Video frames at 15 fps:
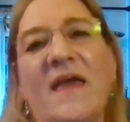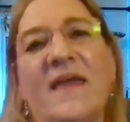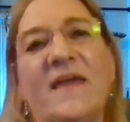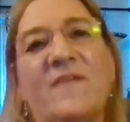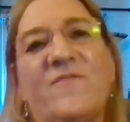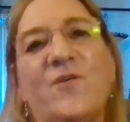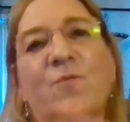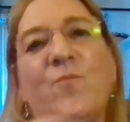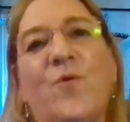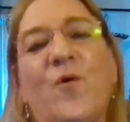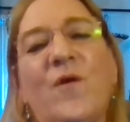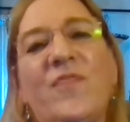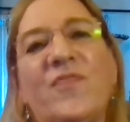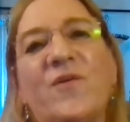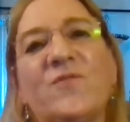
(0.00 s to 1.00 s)
if you
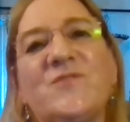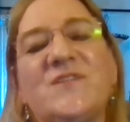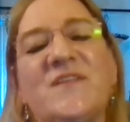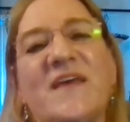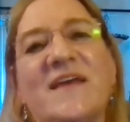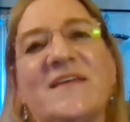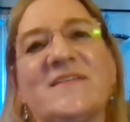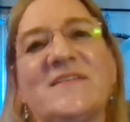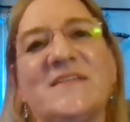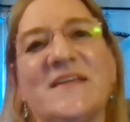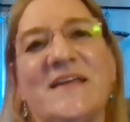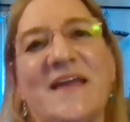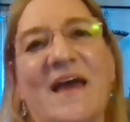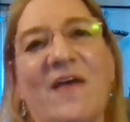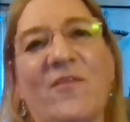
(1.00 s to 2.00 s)
put those things
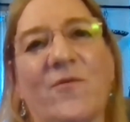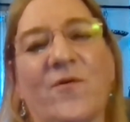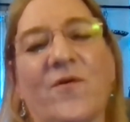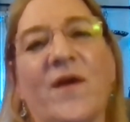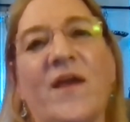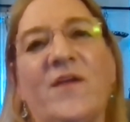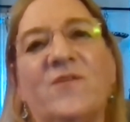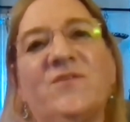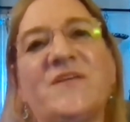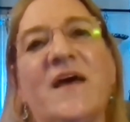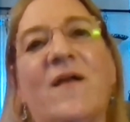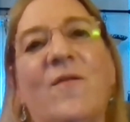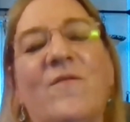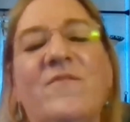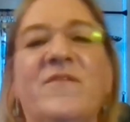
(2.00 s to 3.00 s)
together, you
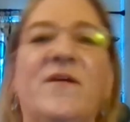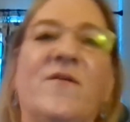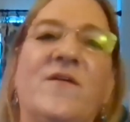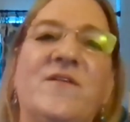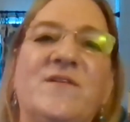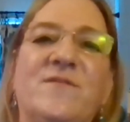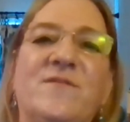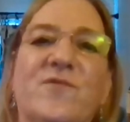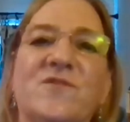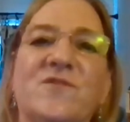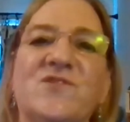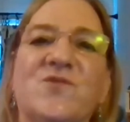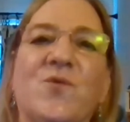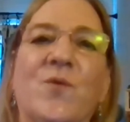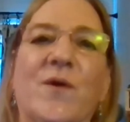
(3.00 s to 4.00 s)
tell a very different
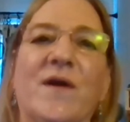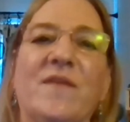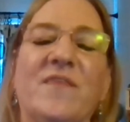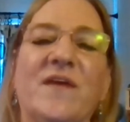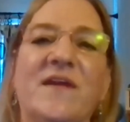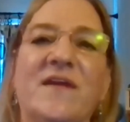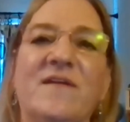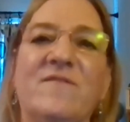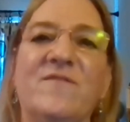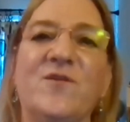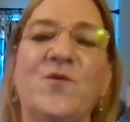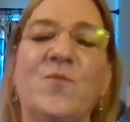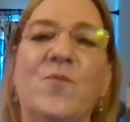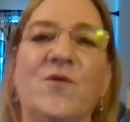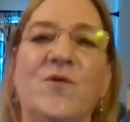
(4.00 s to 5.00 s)
story than if
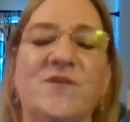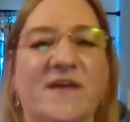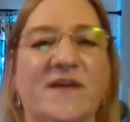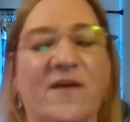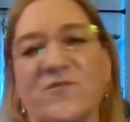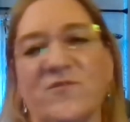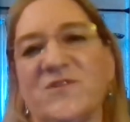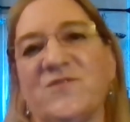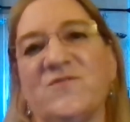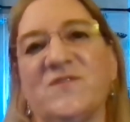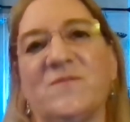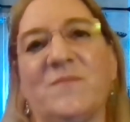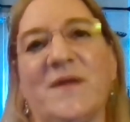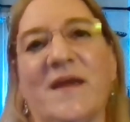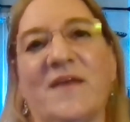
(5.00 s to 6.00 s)
you put together
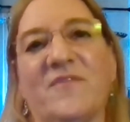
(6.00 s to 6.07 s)
Susan B.